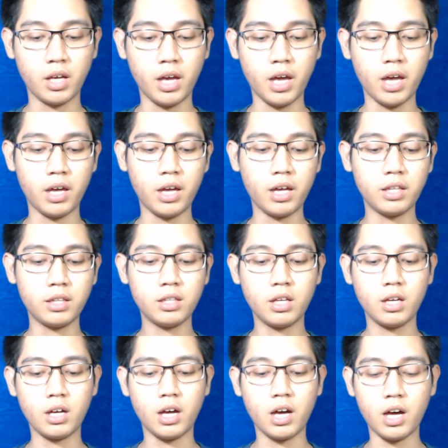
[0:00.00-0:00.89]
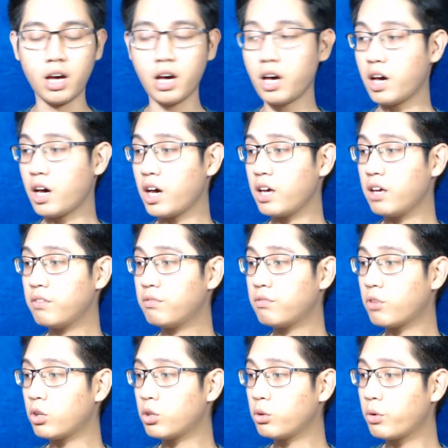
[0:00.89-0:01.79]
and
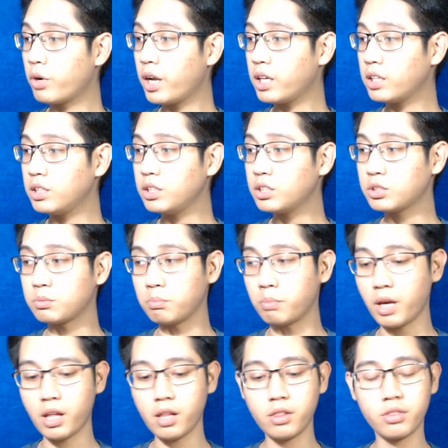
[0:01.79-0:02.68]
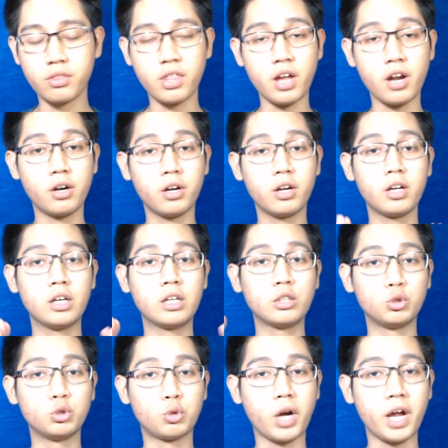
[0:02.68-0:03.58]
I've already smelled their
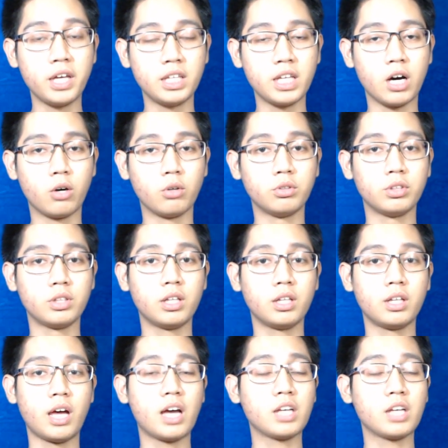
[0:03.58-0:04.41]
dry down,